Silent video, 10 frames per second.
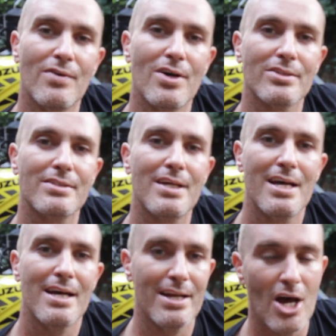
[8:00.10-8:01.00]
fast
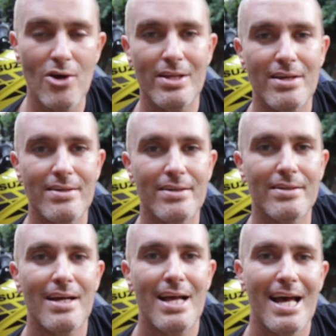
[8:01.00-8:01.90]
in only a
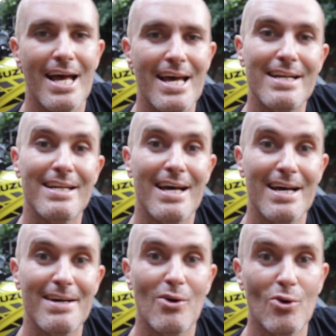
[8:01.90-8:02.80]
year, and
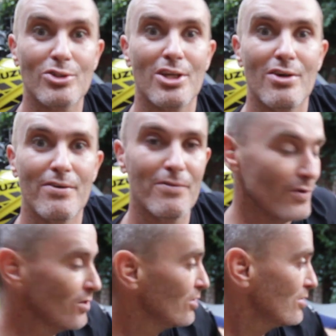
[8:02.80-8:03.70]
also the
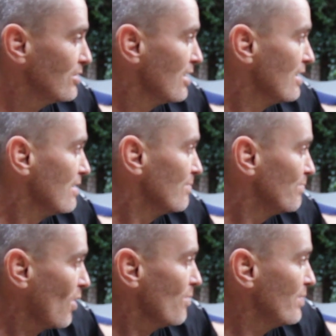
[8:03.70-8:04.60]
first
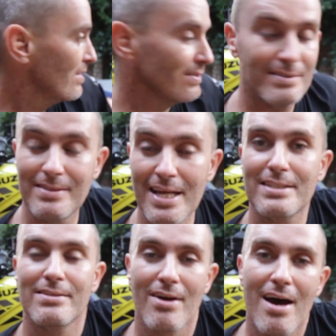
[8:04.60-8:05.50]
proper
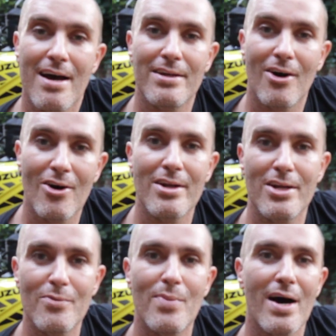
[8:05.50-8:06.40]
test ride on a
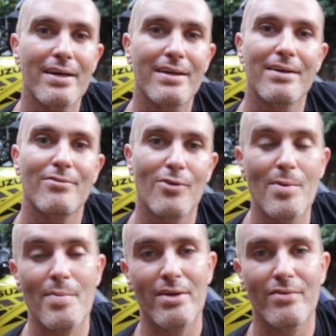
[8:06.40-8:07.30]
new bike from
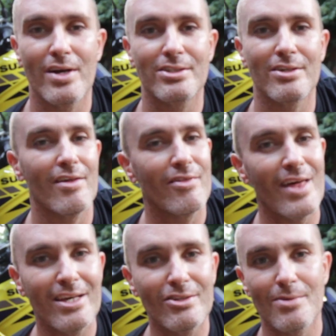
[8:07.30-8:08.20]
a manufacturer.
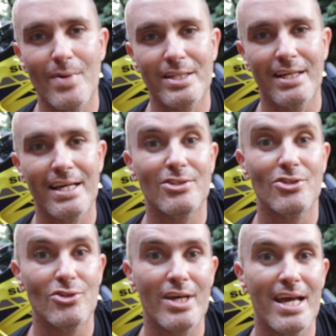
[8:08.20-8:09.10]
Thank you so much again,
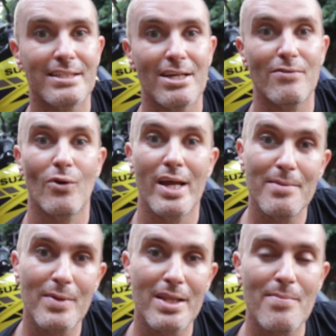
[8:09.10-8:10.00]
Suzuki SA, for
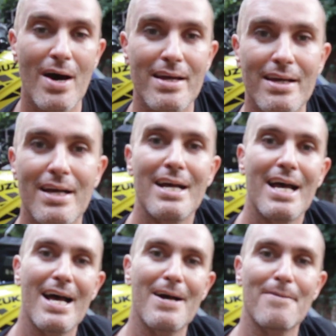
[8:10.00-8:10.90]
lending me the bike,
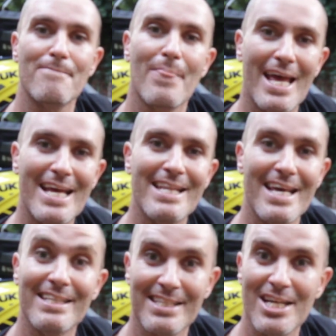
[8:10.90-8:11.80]
and
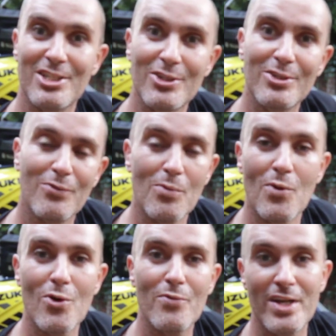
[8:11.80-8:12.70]
then stay tuned for
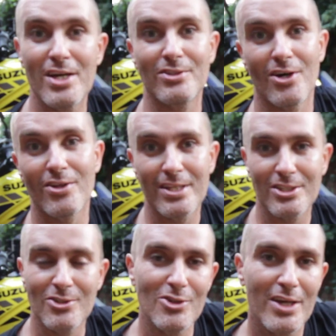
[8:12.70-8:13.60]
more videos on the
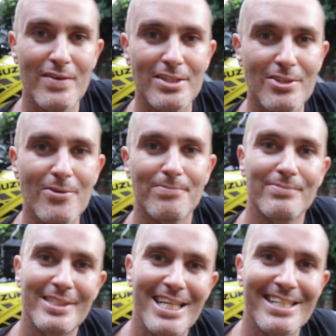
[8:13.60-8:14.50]
Suzuki V-Strom.
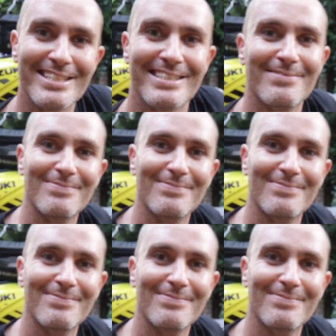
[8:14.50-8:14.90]
Cheers.